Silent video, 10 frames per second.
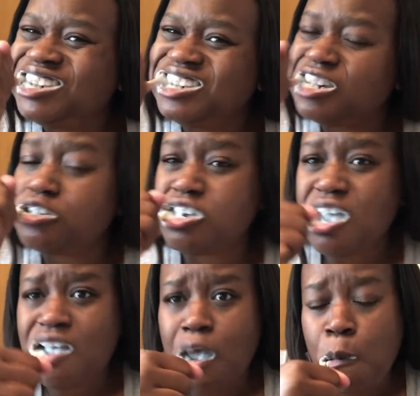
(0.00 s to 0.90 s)
Well, check
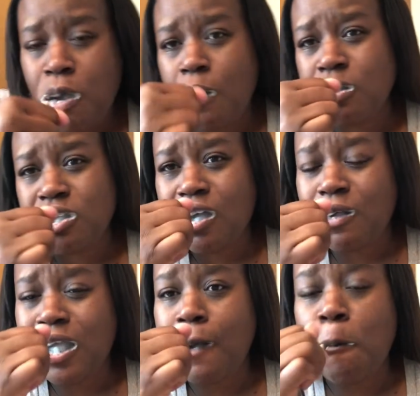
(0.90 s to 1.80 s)
their website
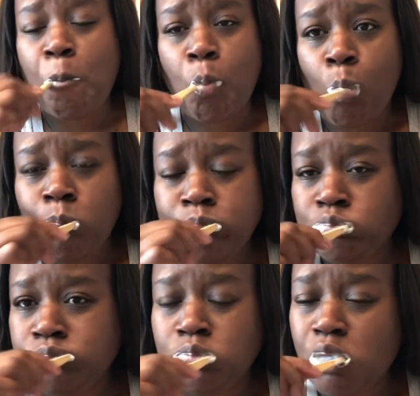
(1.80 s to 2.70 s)
out.
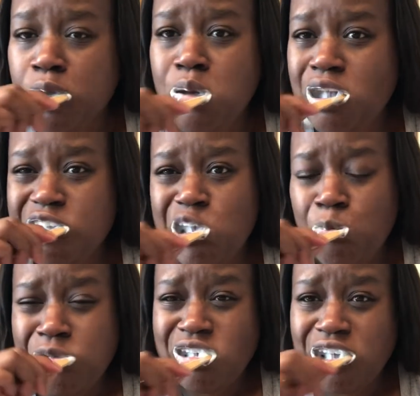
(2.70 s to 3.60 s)
You get
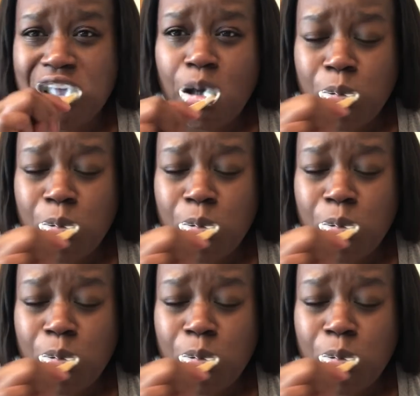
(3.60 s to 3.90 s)
10% off